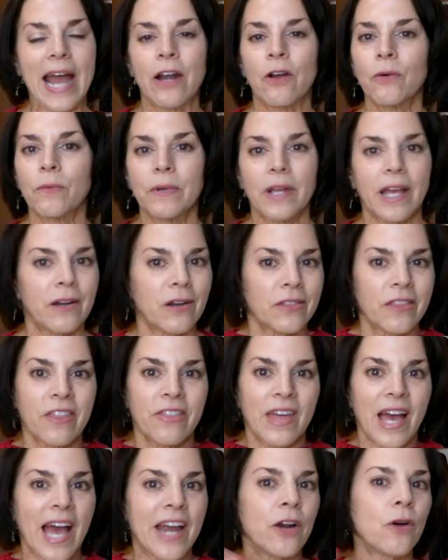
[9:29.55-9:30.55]

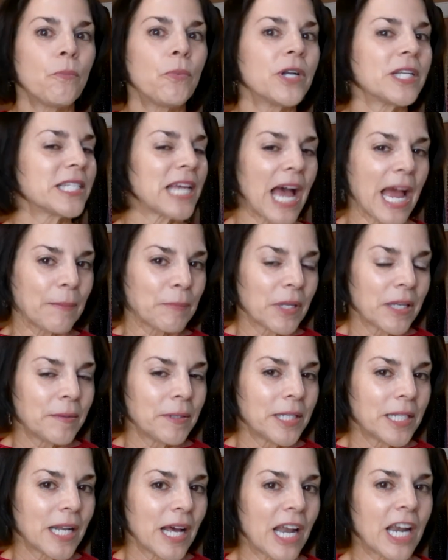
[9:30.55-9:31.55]
don't put a time
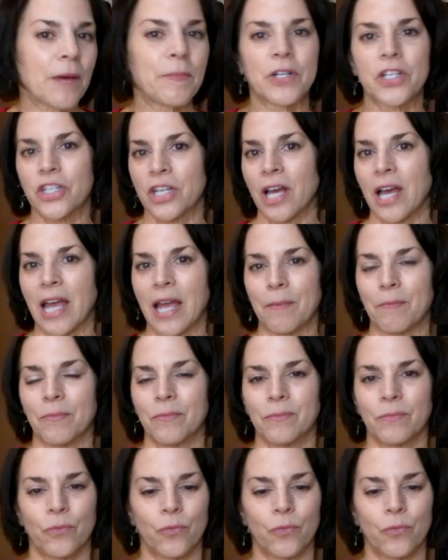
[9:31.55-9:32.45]
limit on how much time